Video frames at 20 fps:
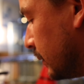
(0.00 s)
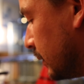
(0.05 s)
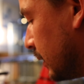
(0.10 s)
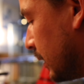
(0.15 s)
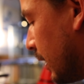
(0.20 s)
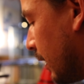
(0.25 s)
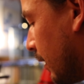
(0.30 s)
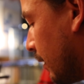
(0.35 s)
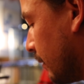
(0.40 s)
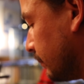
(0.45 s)

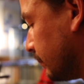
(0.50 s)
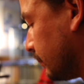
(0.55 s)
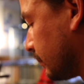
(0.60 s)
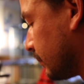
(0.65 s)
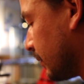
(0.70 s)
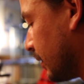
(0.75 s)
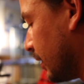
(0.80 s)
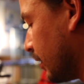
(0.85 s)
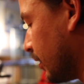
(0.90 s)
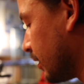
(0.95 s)
Oh yeah,
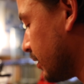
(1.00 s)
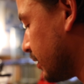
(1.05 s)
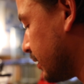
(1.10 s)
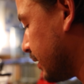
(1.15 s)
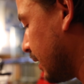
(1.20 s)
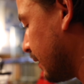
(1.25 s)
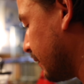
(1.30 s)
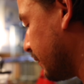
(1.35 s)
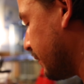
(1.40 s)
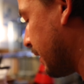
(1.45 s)
they're not
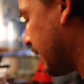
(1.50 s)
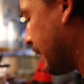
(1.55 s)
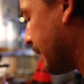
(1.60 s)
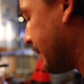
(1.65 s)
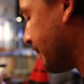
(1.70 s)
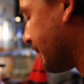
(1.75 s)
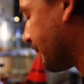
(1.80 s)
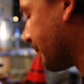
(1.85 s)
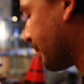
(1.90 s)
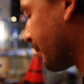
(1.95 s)
safe now.